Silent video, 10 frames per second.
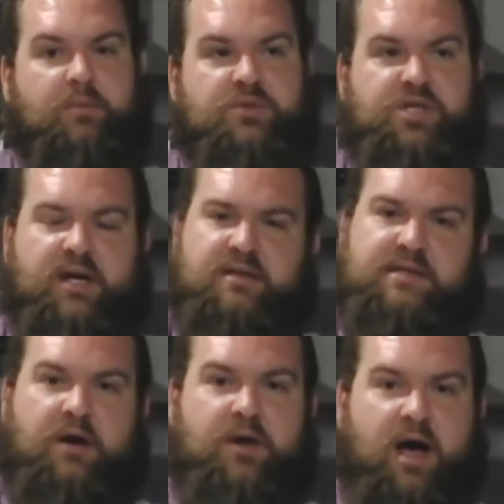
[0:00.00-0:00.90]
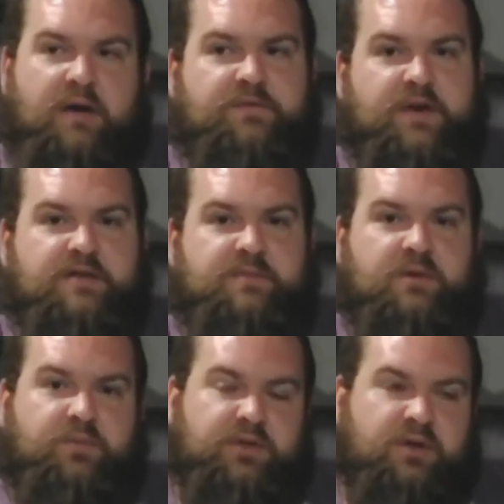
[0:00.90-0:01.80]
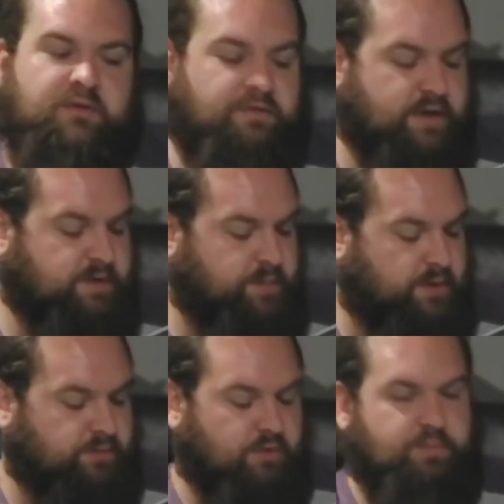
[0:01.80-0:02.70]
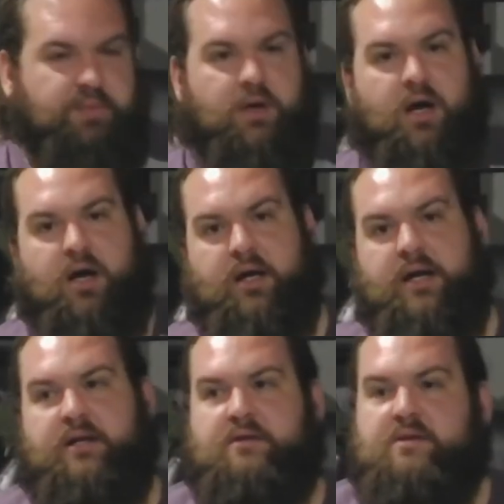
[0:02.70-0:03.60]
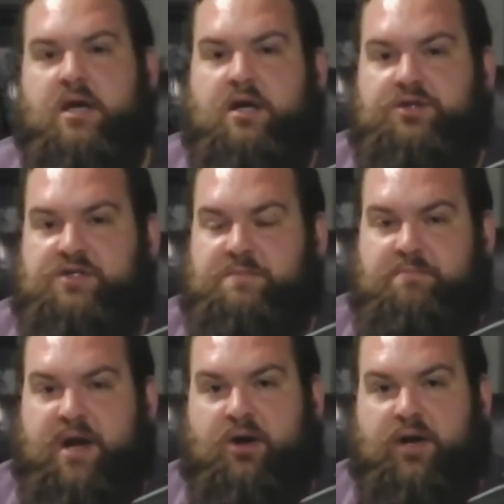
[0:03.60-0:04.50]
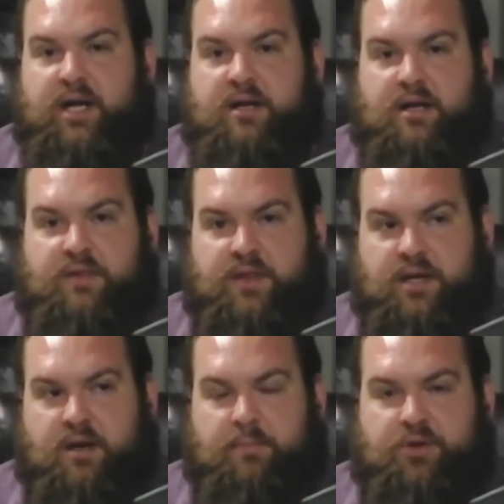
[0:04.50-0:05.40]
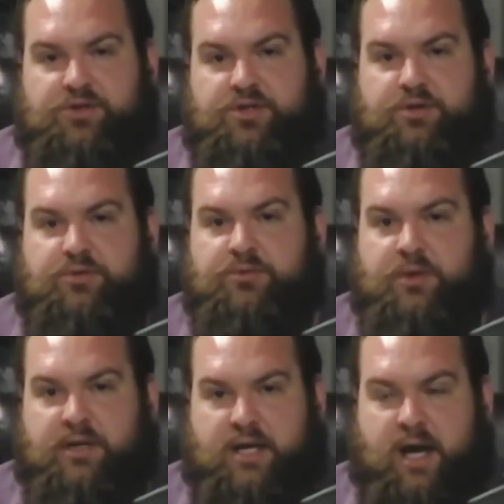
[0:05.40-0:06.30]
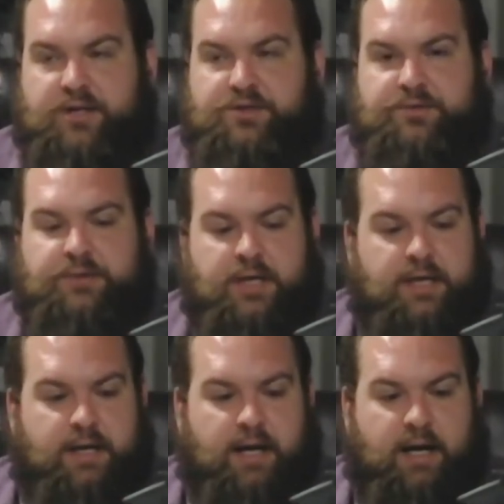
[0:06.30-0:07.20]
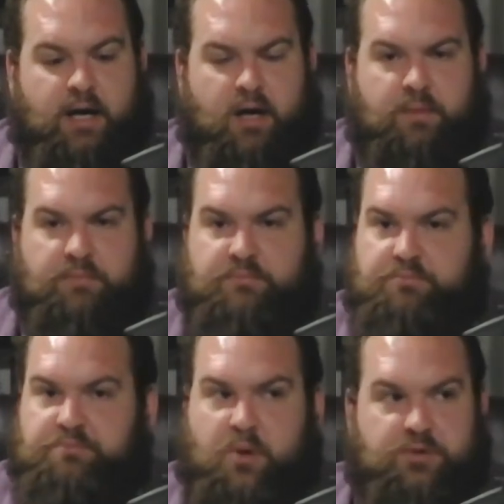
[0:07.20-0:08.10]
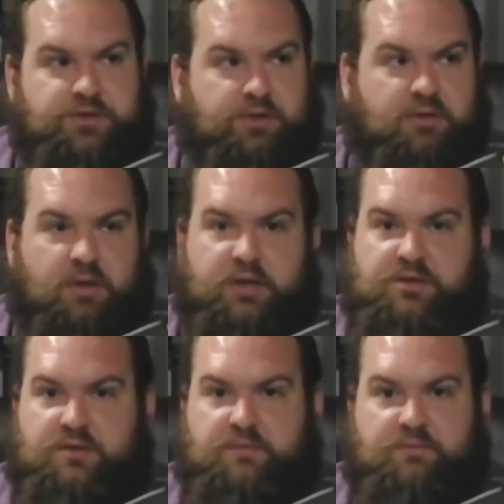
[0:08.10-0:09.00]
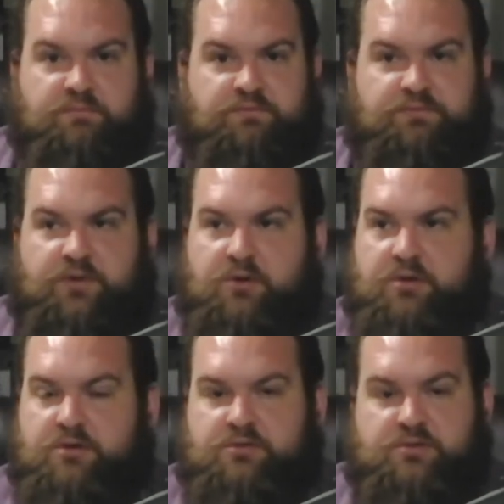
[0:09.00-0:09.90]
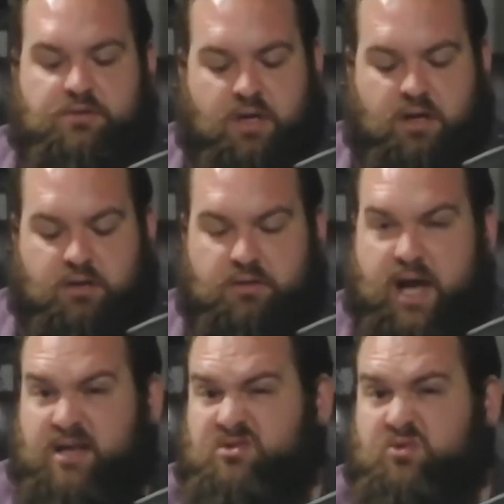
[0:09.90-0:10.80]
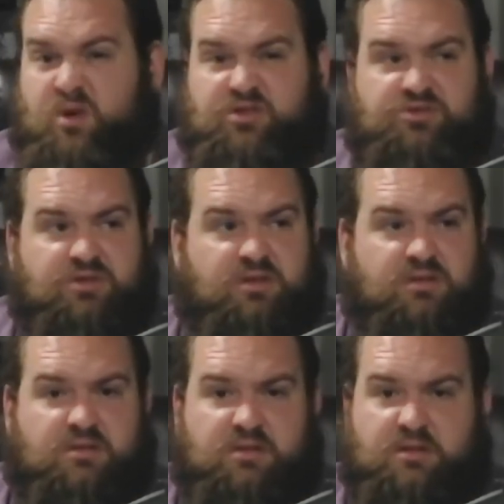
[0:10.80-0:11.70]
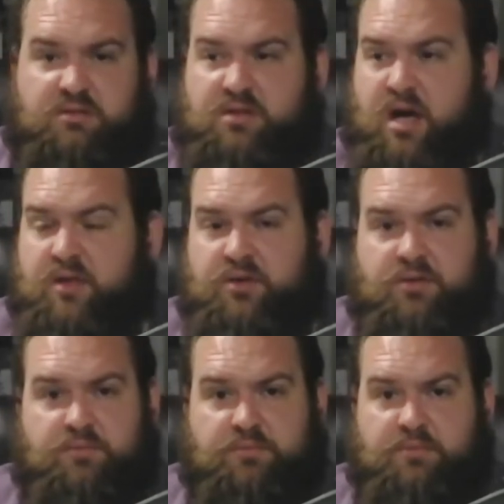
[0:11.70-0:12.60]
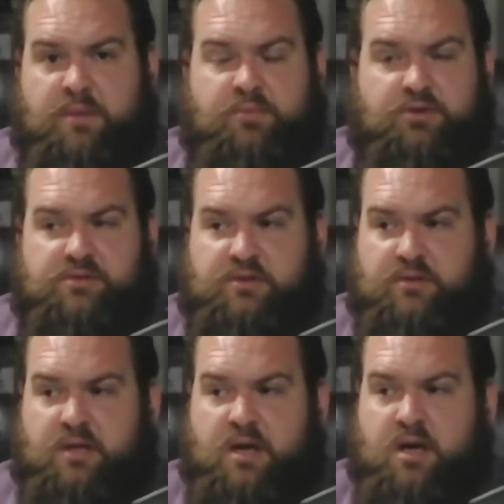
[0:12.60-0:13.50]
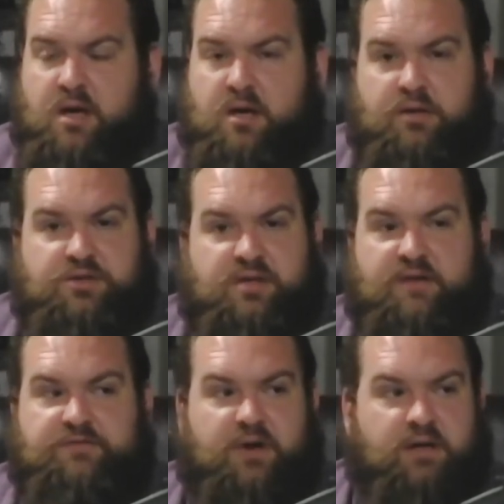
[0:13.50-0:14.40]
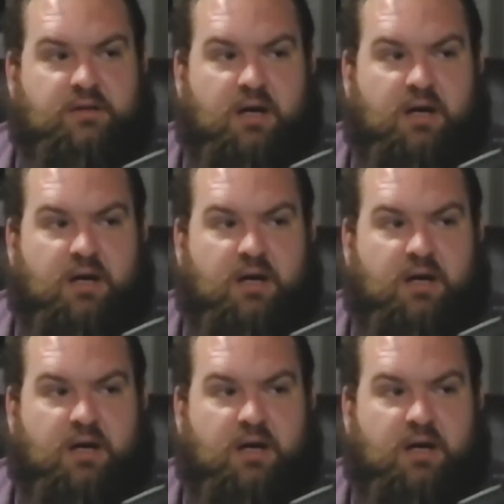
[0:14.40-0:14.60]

Check us out on Facebook. We do have a Facebook group. It is just Married, the number 2 Kaiju. Post your collection photos, ask questions and to other members, and just have fun.